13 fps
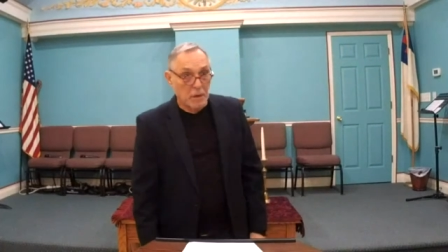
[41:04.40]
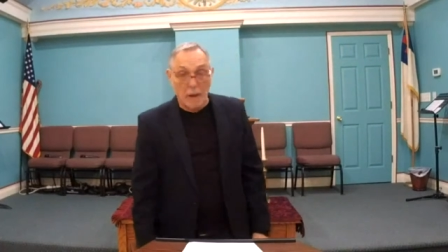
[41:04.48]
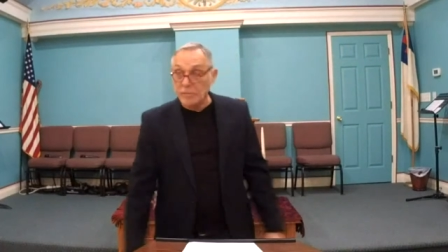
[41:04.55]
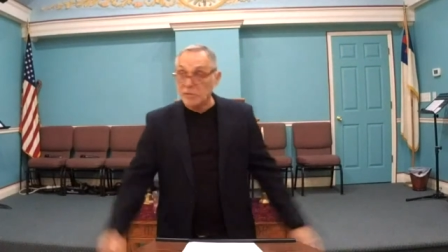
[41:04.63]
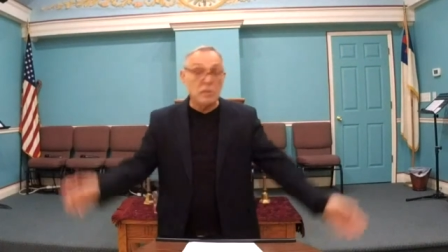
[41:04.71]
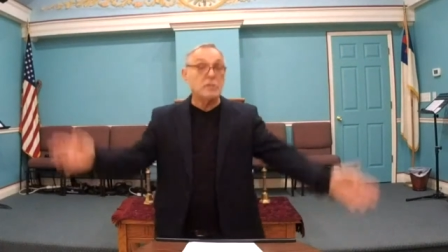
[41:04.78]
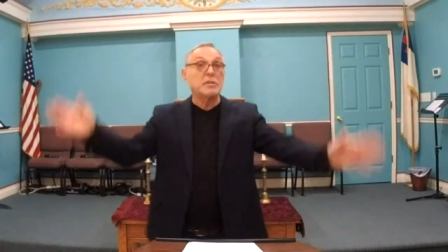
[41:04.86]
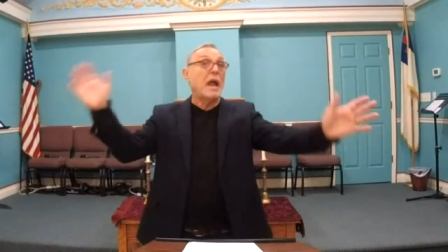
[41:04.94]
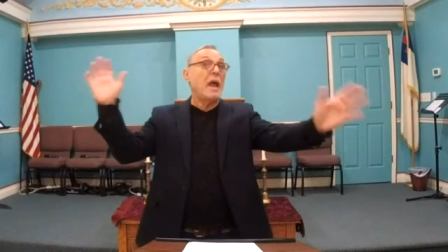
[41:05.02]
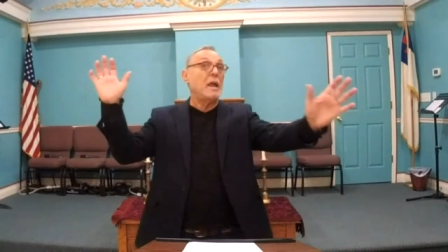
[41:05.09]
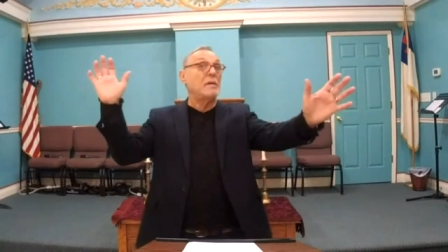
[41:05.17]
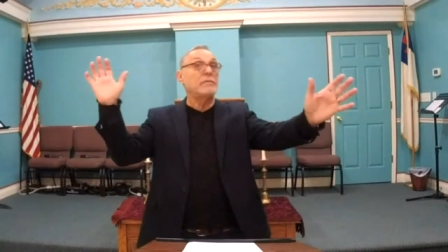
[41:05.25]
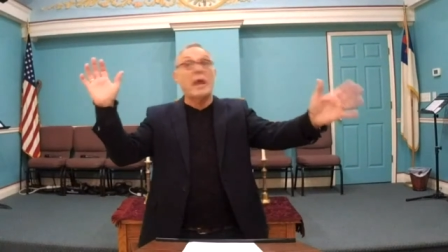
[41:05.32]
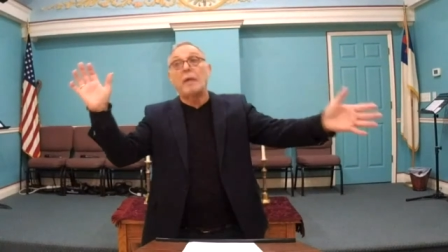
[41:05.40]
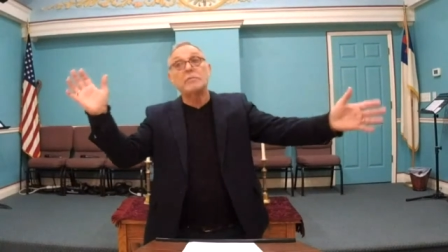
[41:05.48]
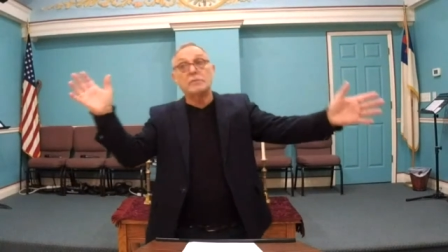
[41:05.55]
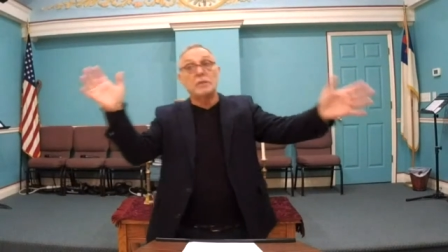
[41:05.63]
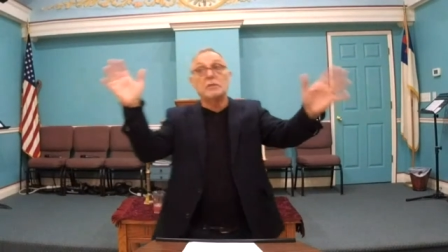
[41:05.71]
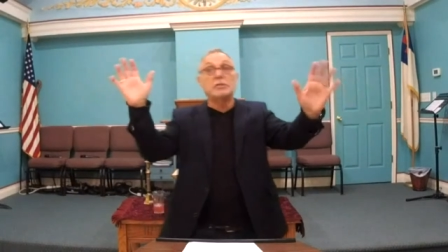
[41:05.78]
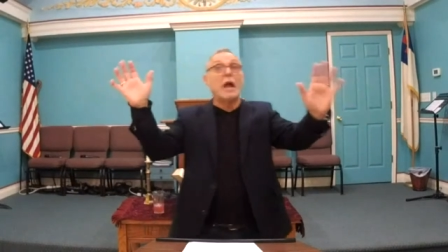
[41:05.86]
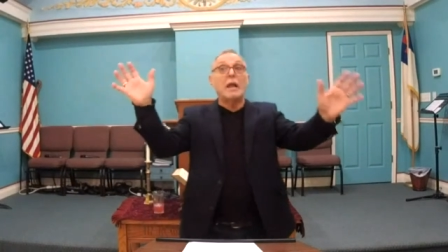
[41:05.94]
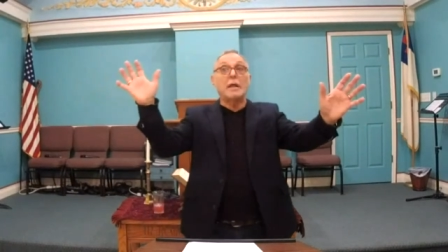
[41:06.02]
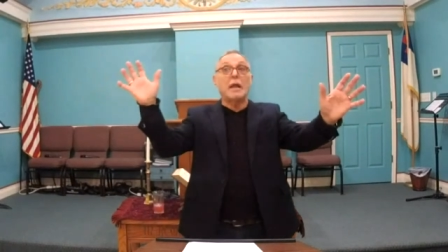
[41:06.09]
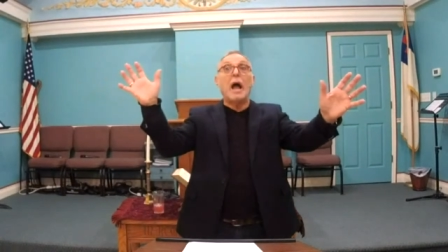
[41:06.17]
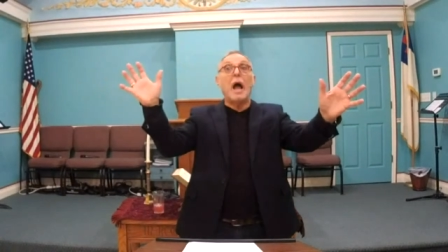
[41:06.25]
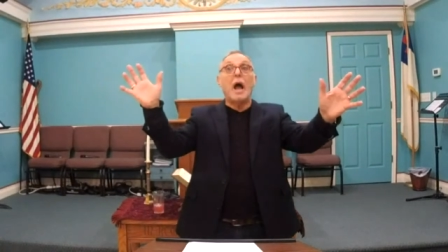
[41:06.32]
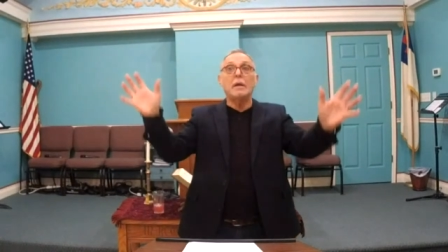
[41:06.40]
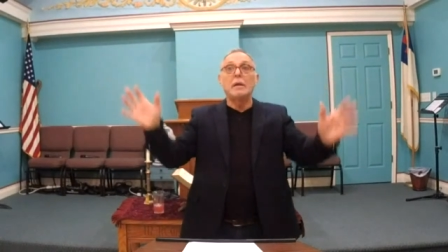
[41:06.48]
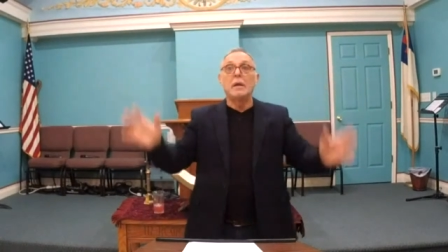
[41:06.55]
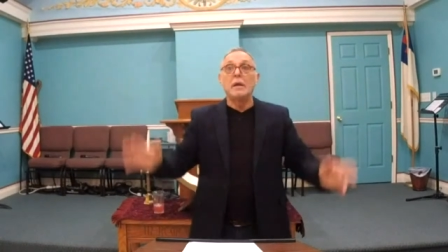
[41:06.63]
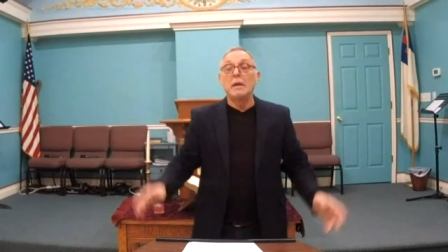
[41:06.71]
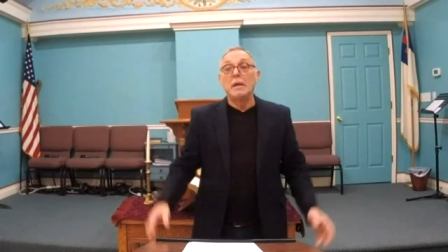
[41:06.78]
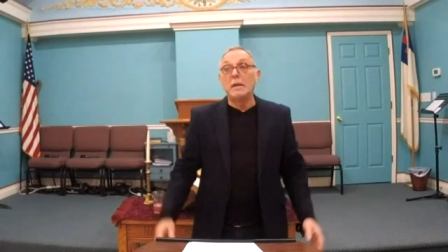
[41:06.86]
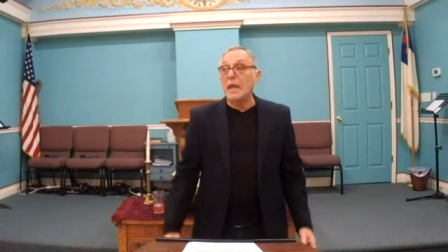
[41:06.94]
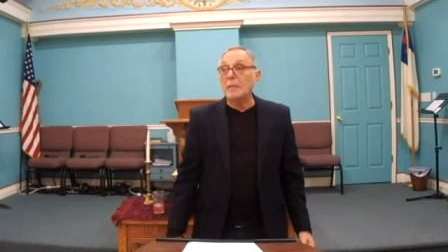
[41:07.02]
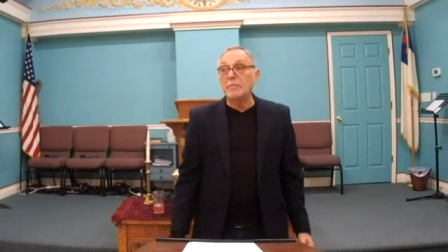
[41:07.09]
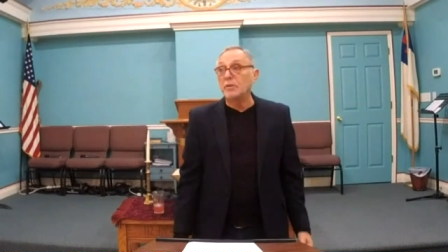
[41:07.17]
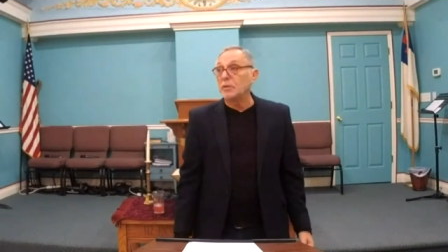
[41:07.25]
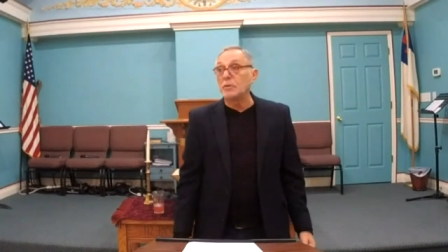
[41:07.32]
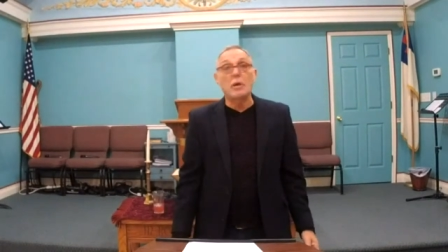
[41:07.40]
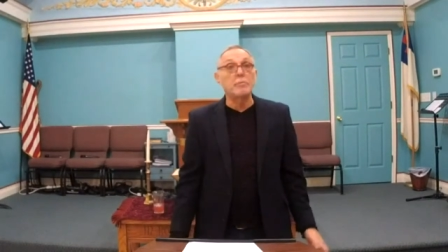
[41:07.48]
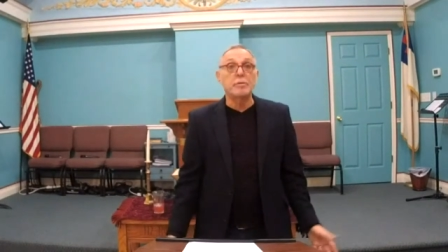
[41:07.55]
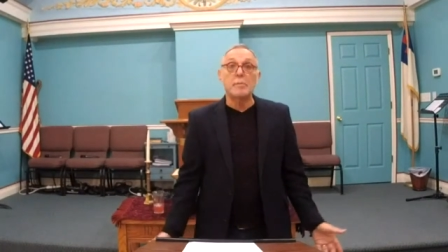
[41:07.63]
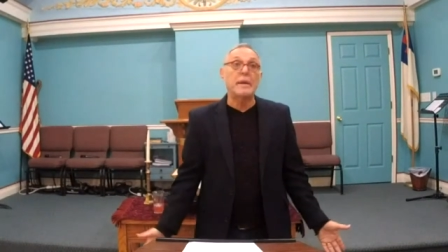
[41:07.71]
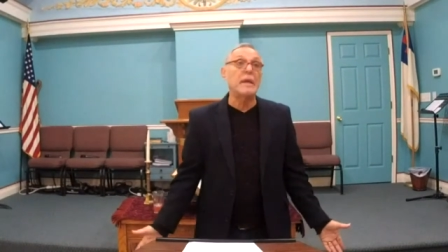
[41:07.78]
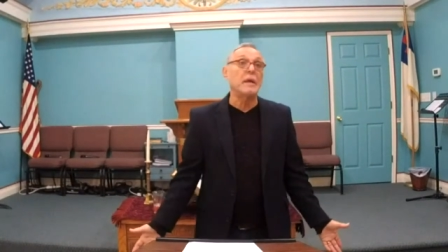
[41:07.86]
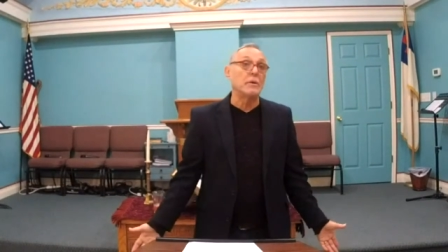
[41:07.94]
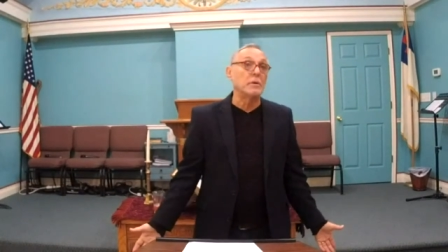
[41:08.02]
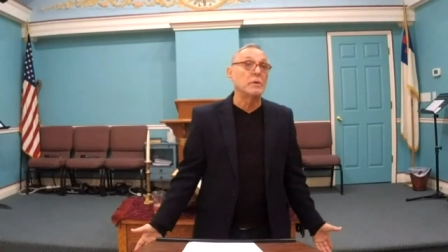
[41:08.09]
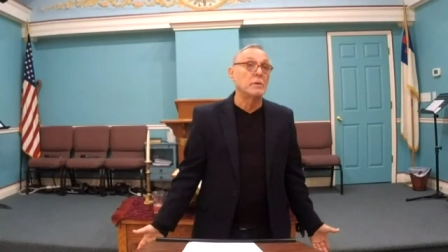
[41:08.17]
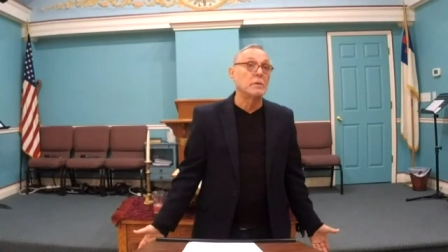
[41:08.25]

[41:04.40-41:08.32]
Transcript: I'm still saved. I'm still a child of God. Yeah, but you're unprepared.